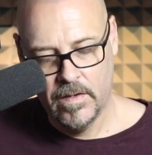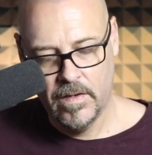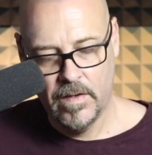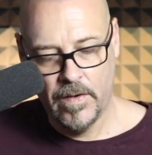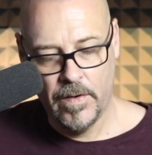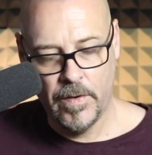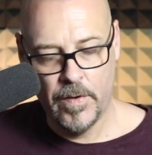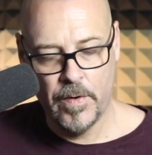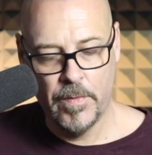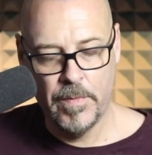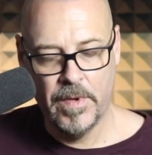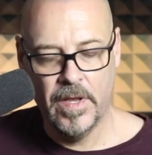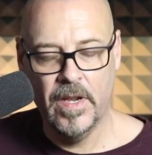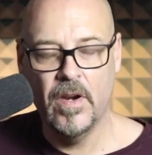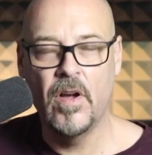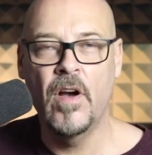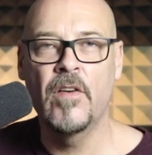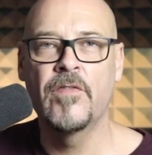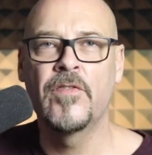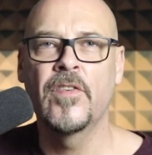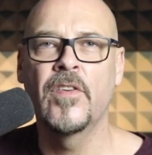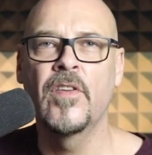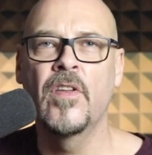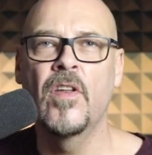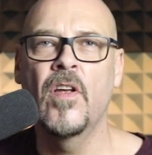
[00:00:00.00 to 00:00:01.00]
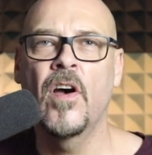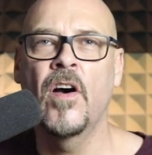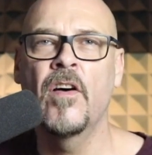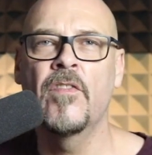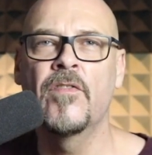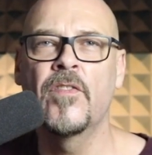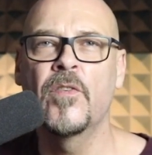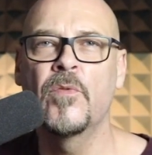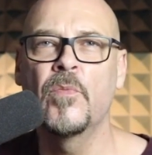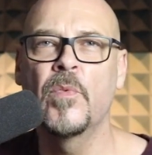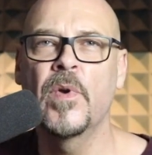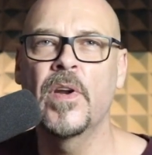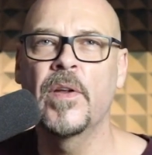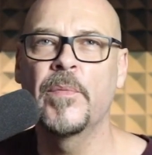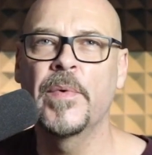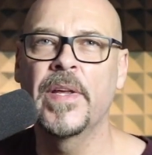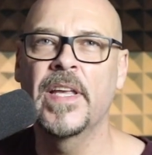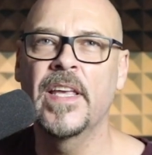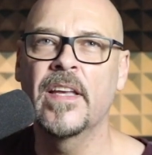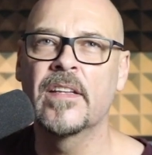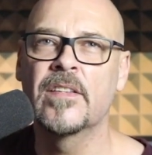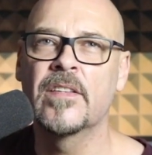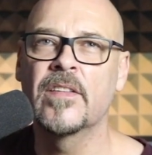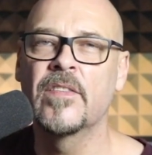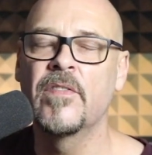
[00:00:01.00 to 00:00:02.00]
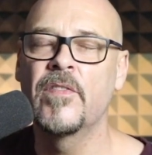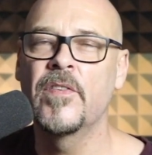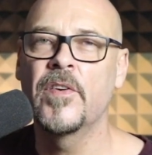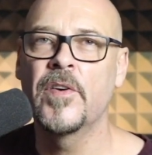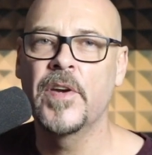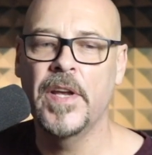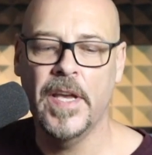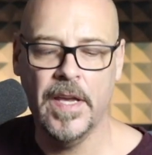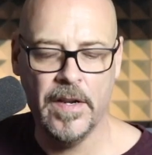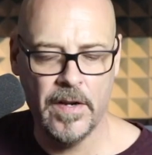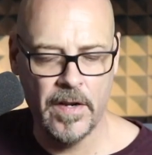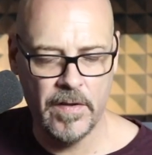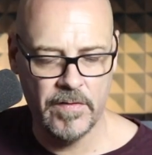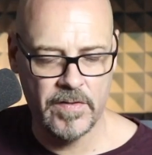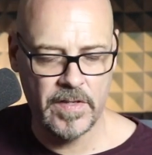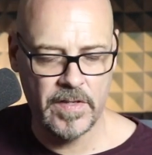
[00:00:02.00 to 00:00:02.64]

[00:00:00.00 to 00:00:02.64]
know what I mean? Often when we get to the very end of